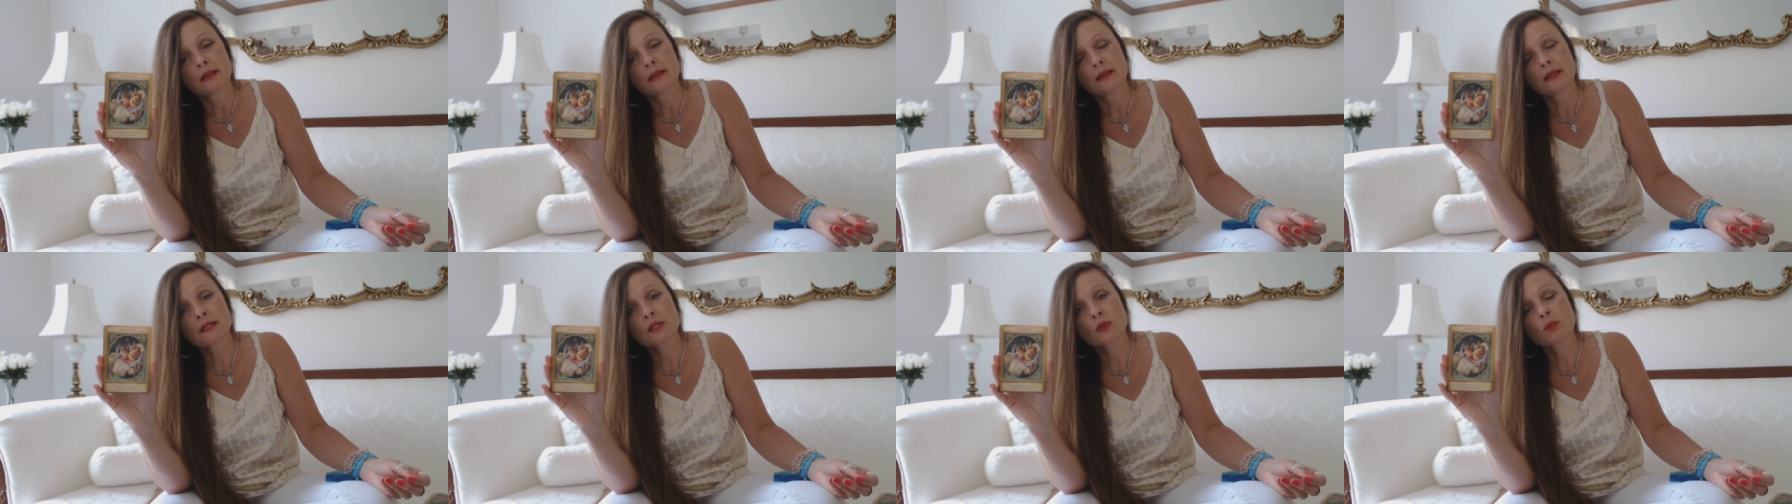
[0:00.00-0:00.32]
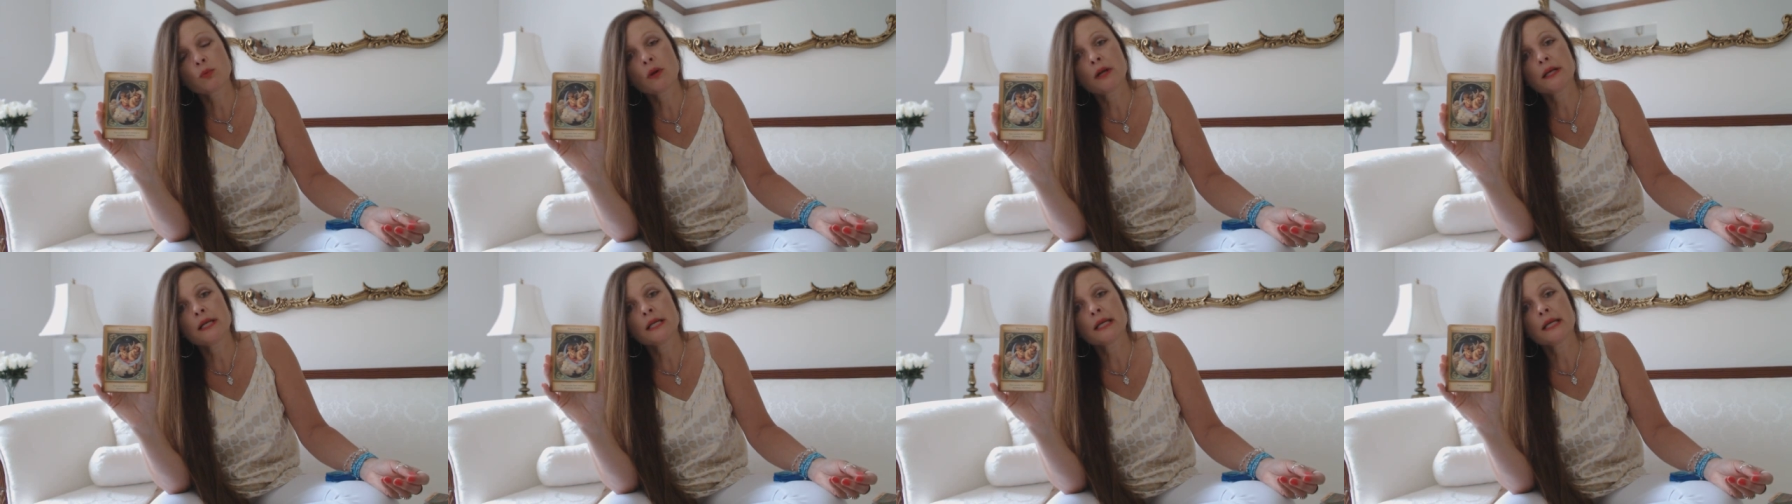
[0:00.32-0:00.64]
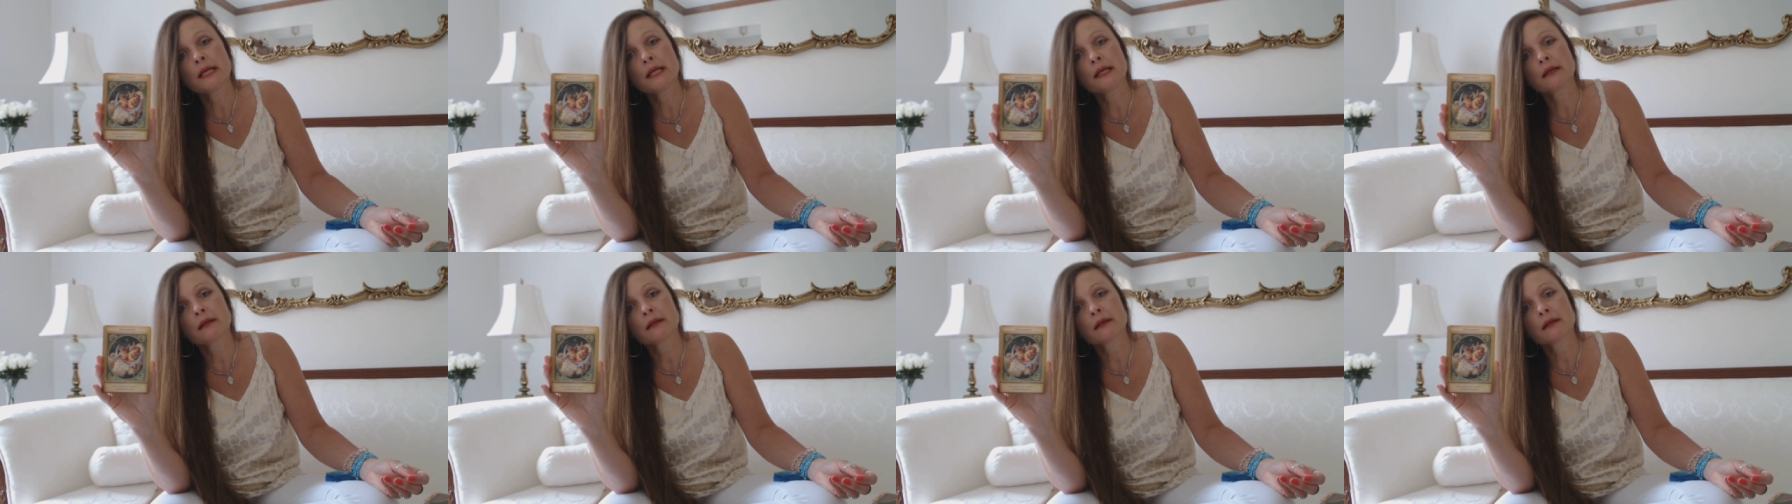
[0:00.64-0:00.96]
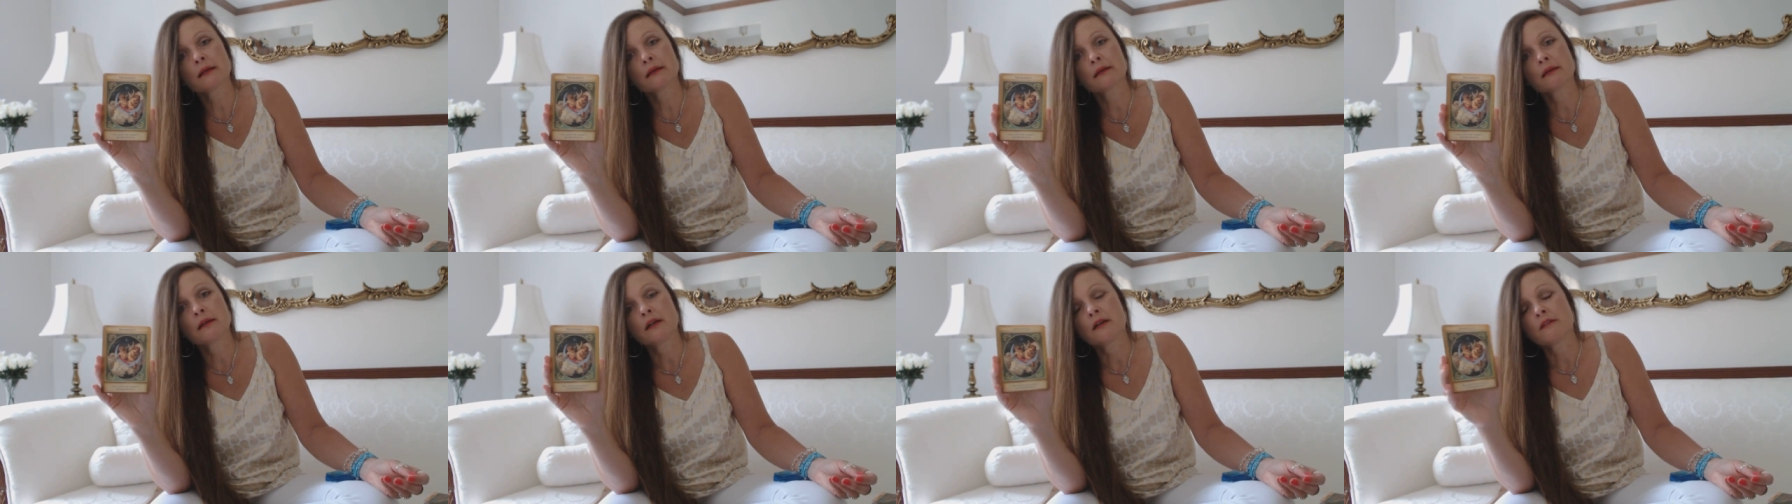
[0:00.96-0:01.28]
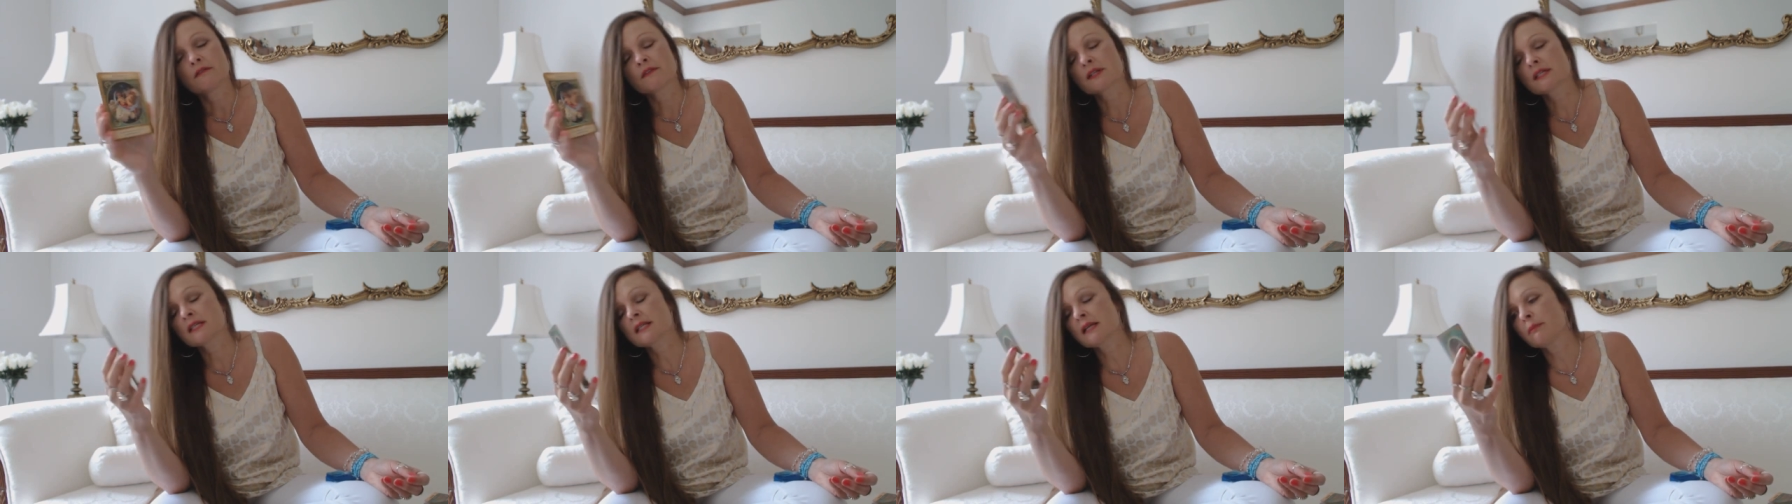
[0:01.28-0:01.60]
This one here,
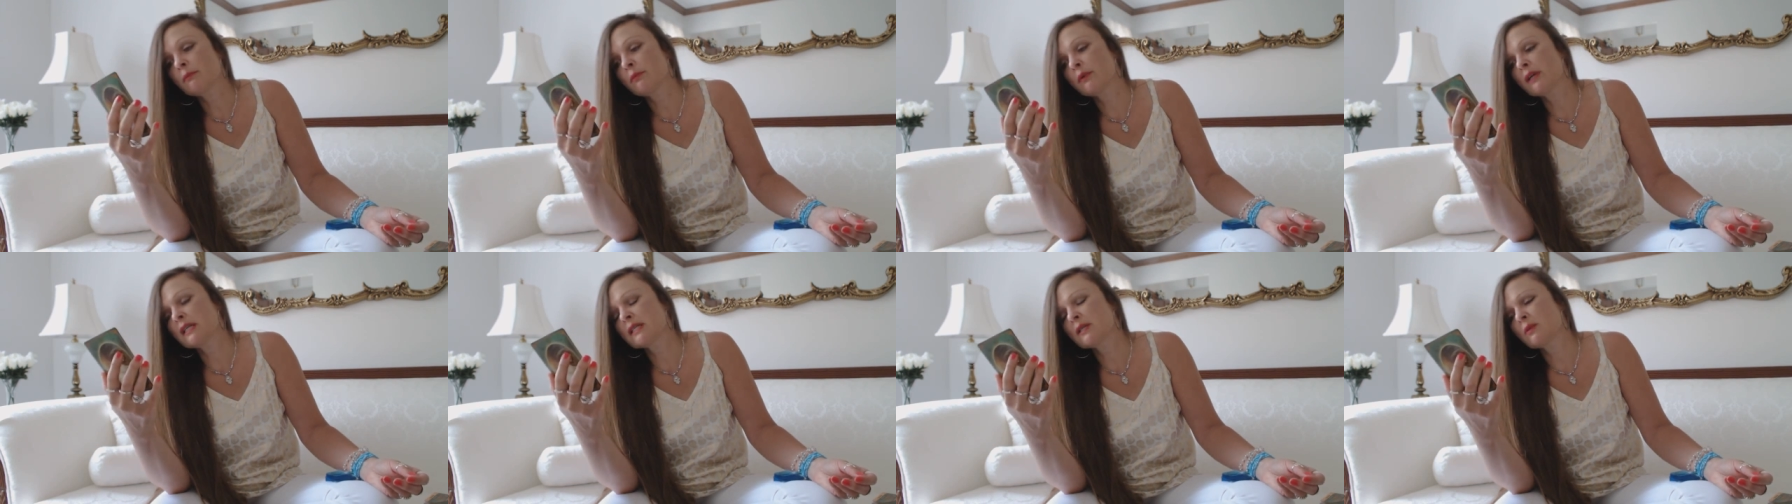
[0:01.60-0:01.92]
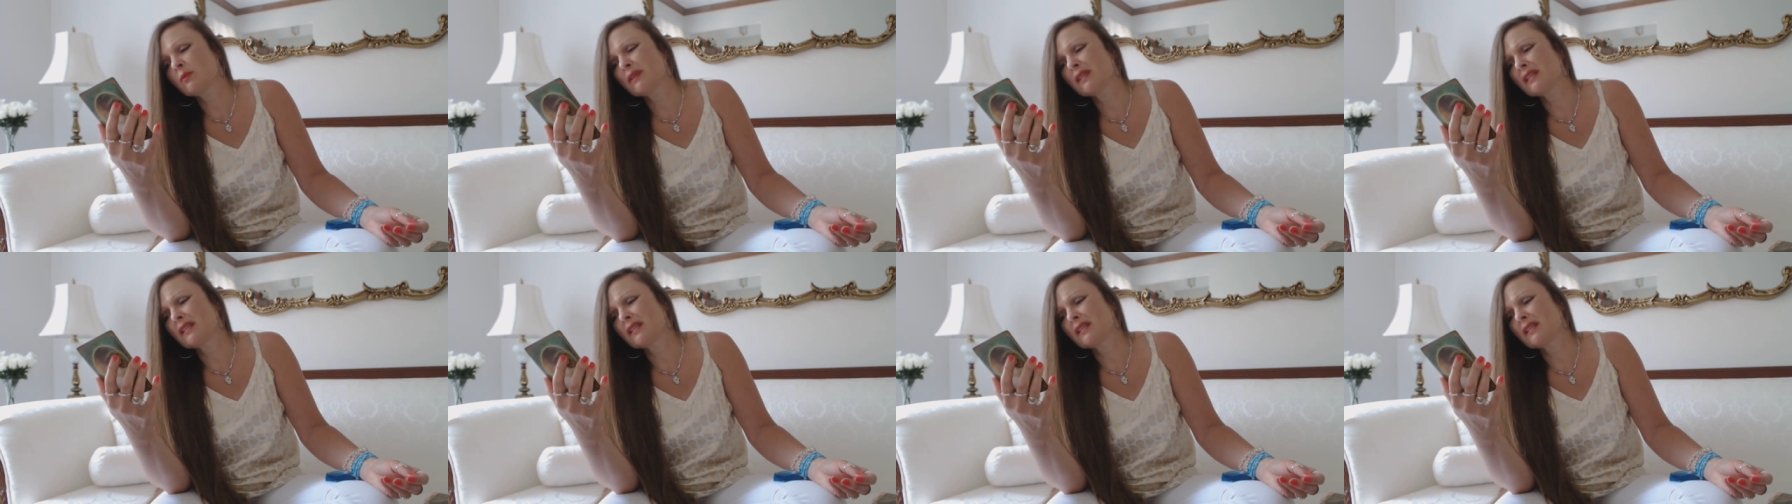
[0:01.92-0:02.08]
for some reason,